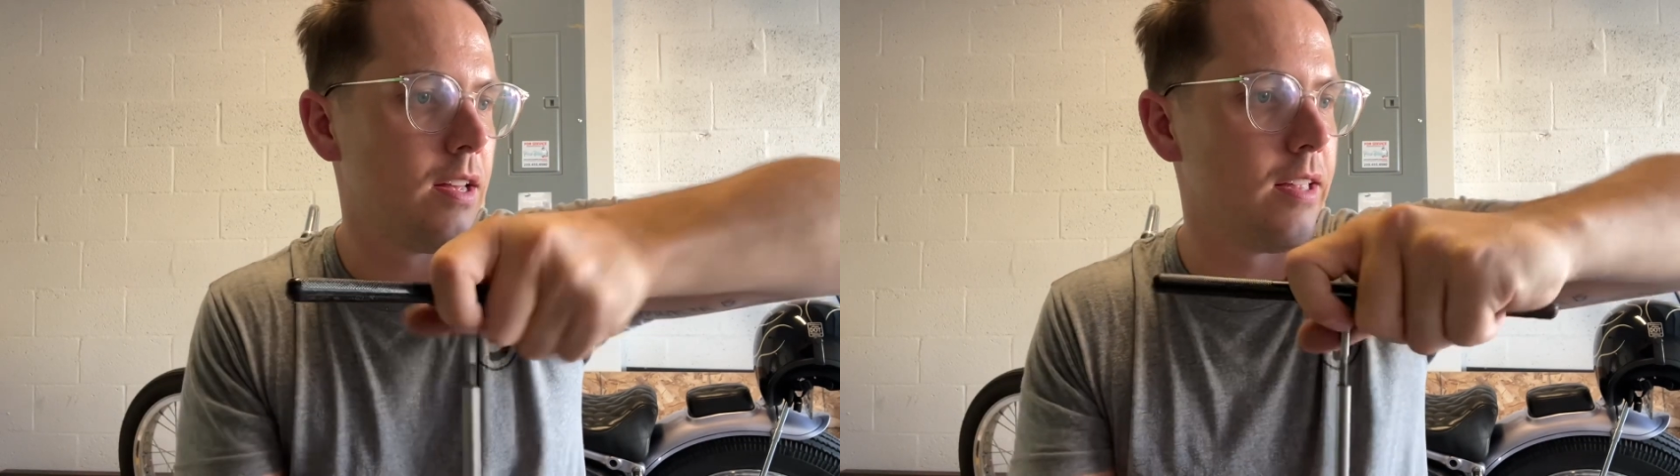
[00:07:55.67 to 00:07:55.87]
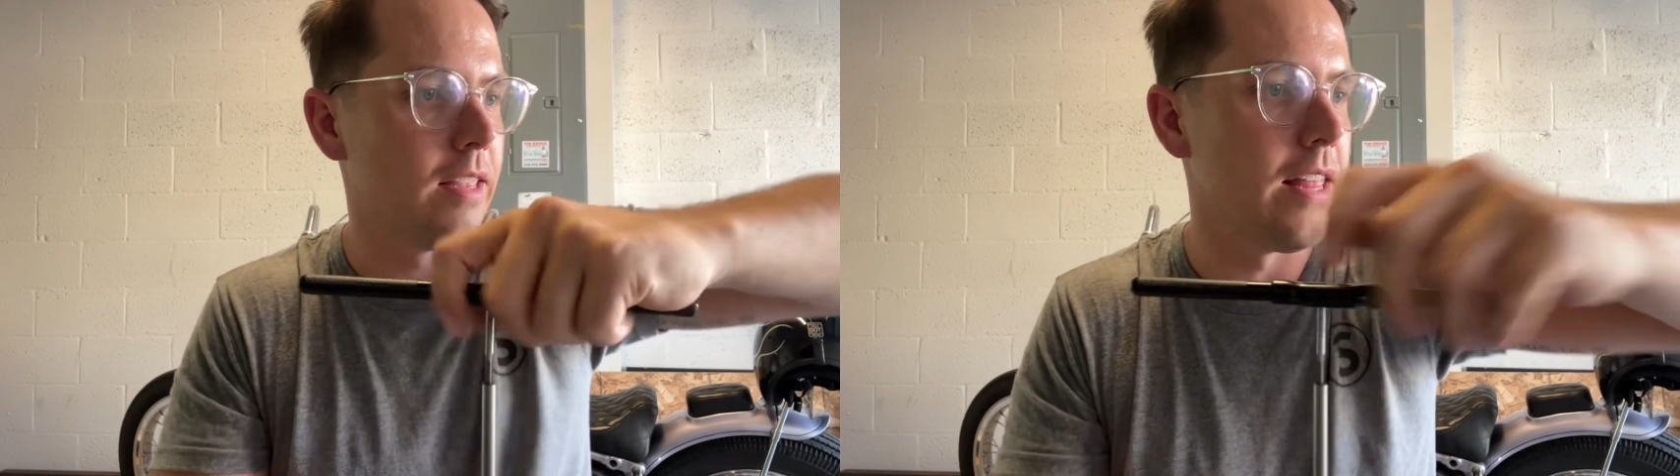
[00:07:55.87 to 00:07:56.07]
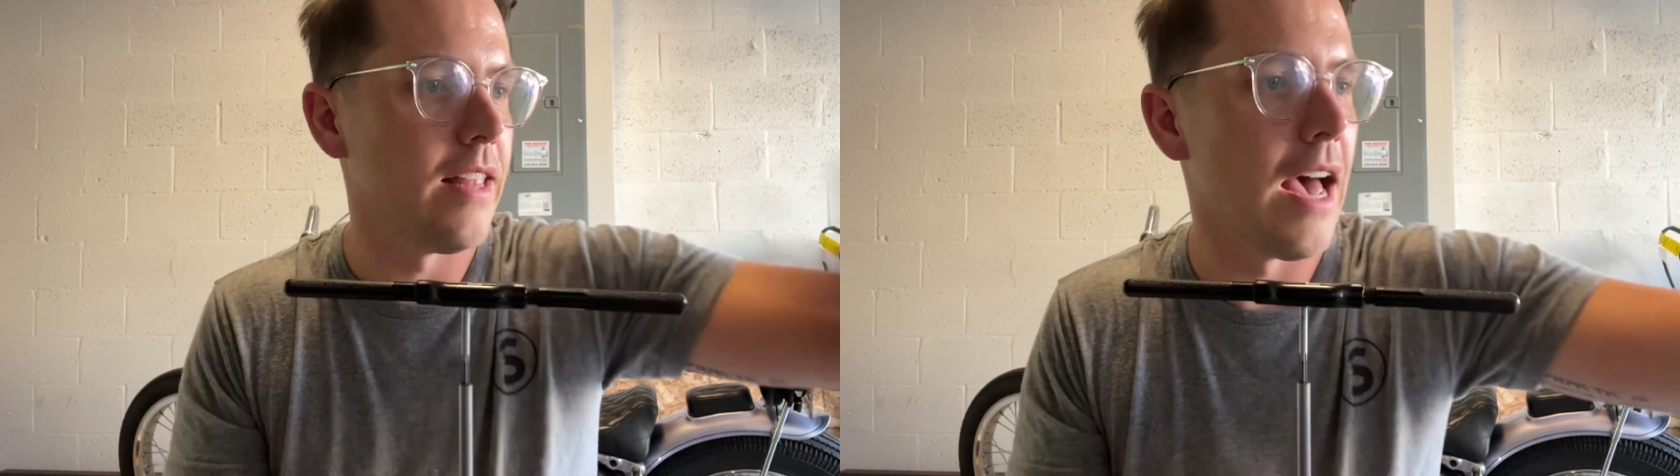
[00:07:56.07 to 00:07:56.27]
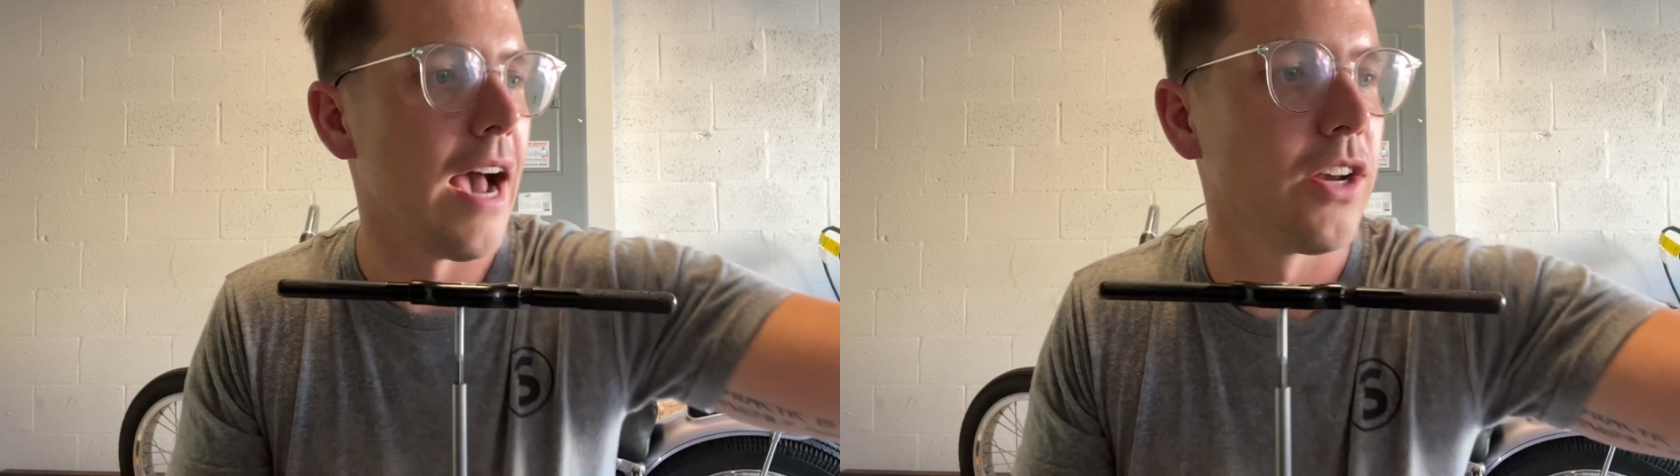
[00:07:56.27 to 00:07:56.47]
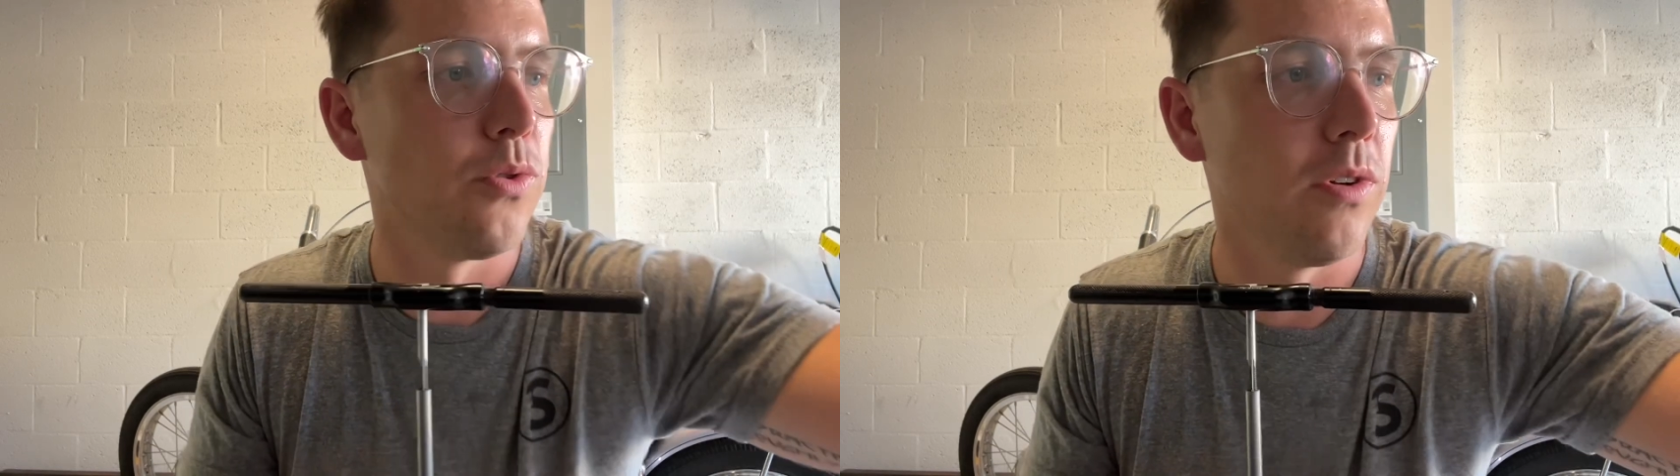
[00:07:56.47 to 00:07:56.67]
the
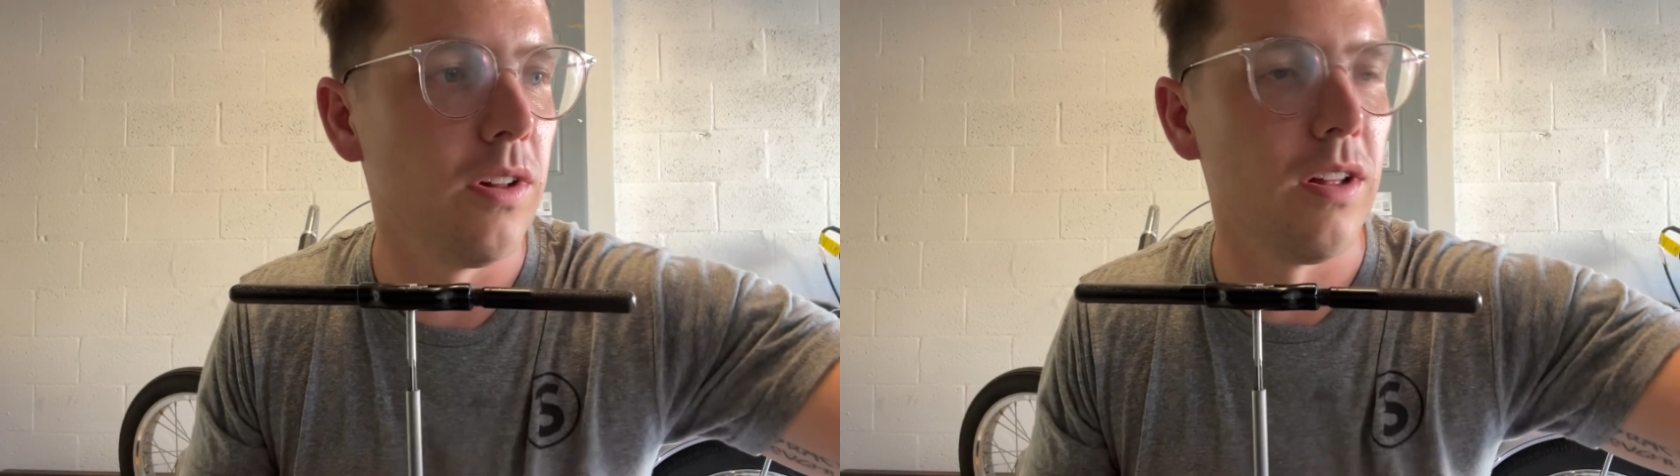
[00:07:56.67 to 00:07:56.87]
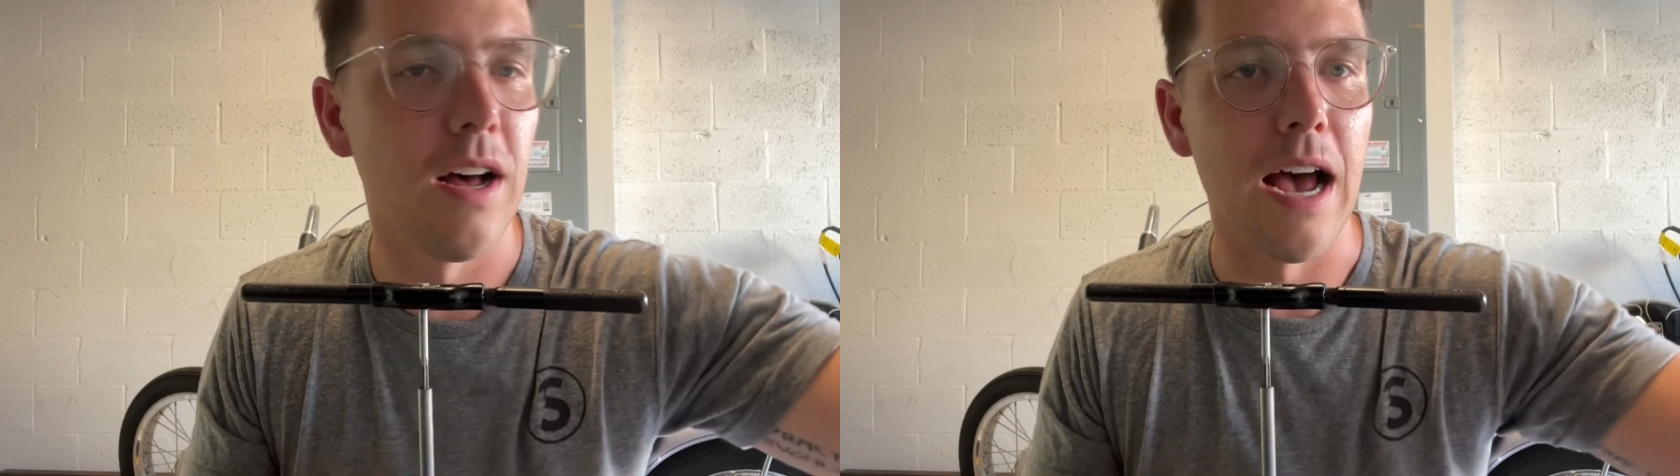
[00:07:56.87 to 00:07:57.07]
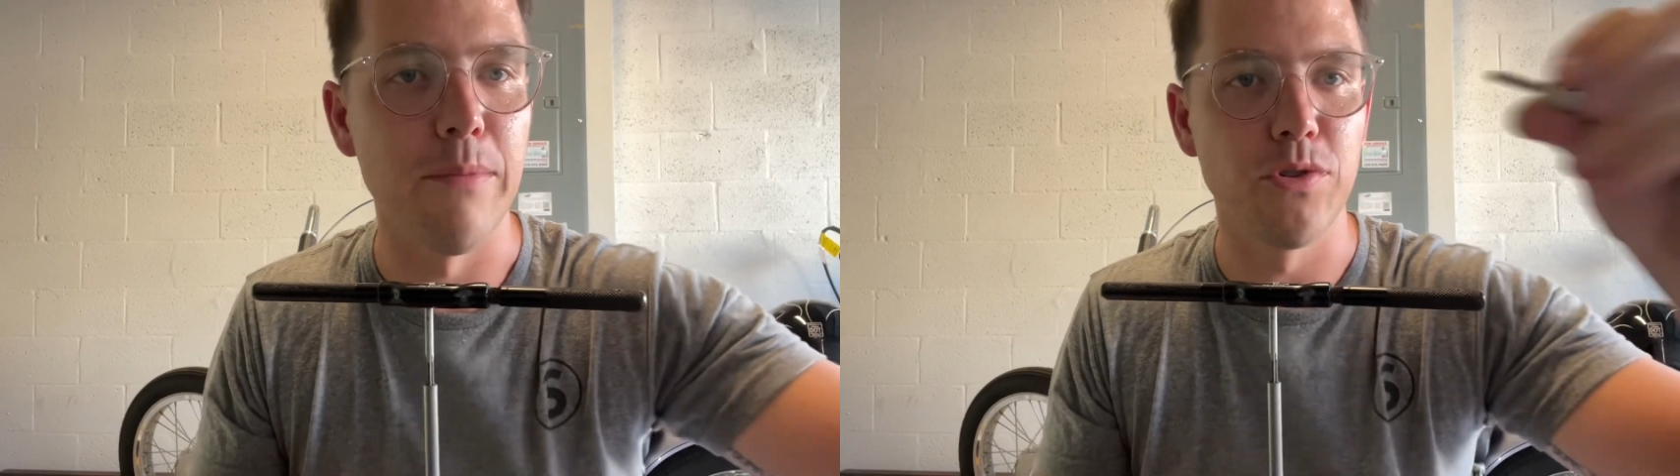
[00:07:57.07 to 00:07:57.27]
actual heim